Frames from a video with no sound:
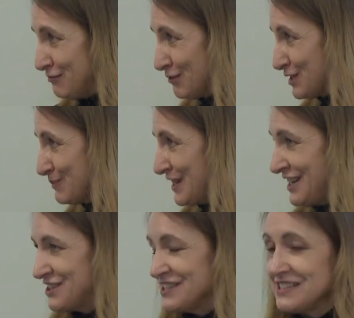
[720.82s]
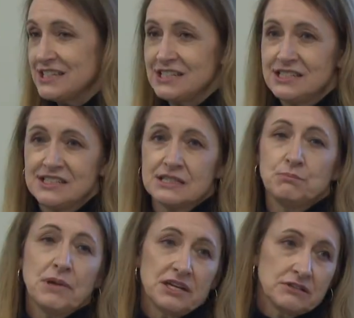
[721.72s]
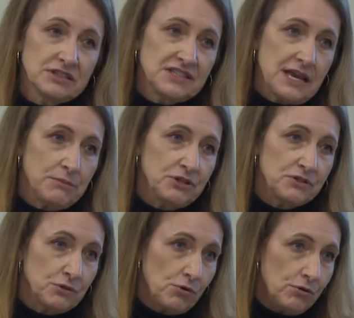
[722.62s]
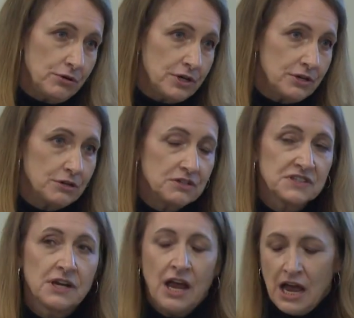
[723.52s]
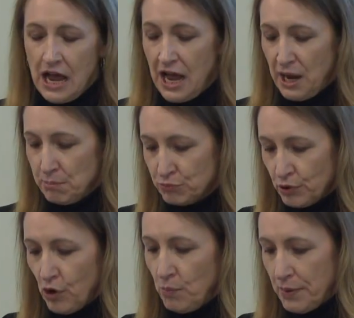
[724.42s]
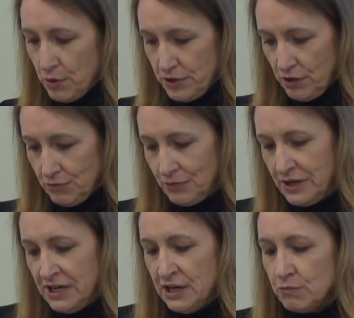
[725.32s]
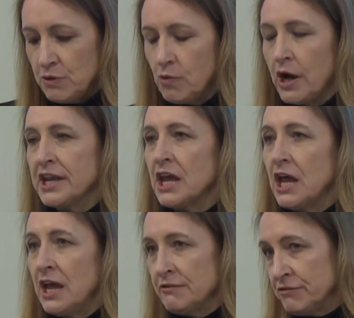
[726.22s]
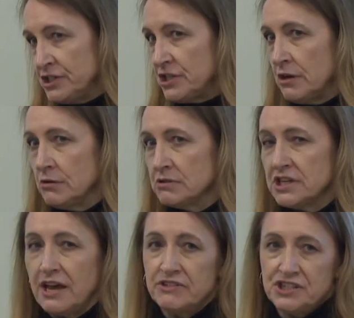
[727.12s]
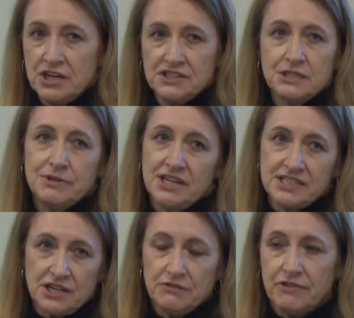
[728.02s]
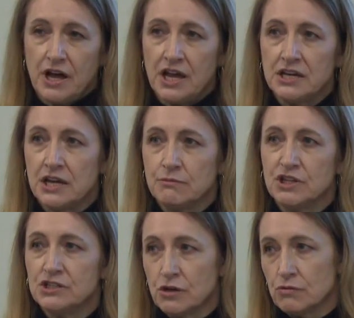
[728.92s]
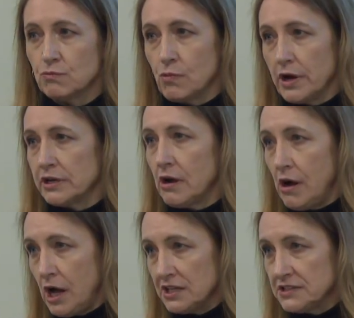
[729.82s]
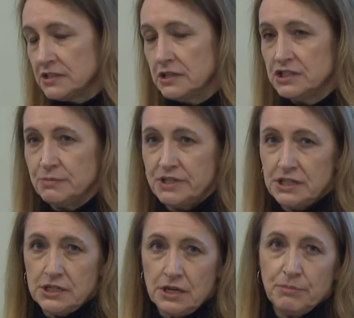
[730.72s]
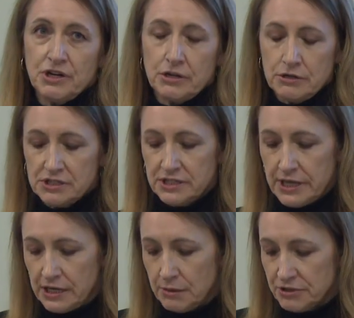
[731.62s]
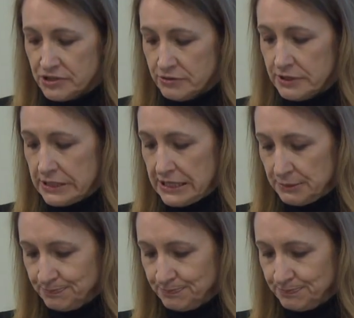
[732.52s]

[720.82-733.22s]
enforcement agencies, medical examiners, or coroners uh, pro bono we want every doe to have a chance to be identified and we don't want cost to be a barrier to that opportunity.